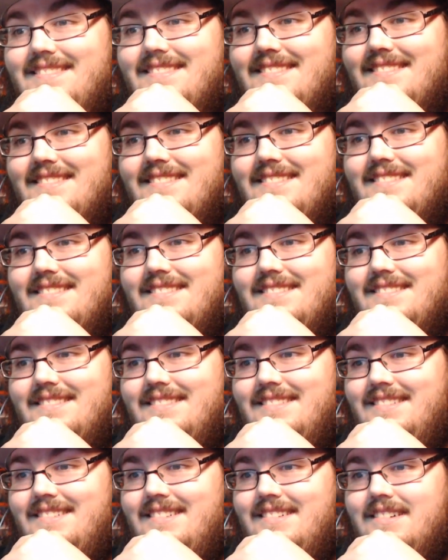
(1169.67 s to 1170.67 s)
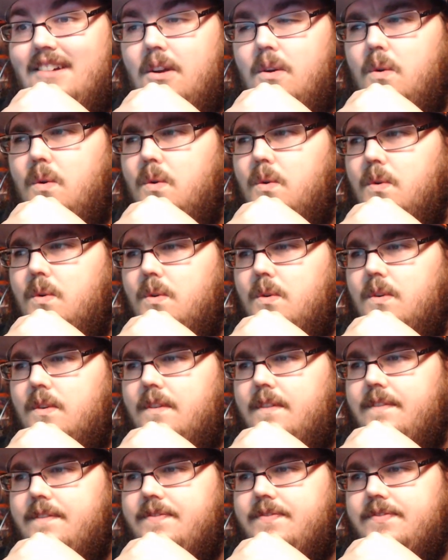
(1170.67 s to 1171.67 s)

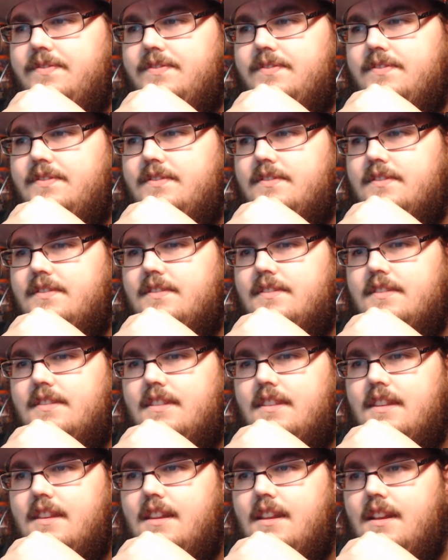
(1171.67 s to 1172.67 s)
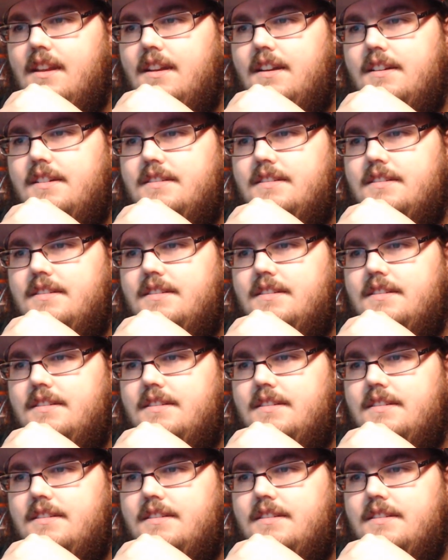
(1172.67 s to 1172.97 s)
(silence)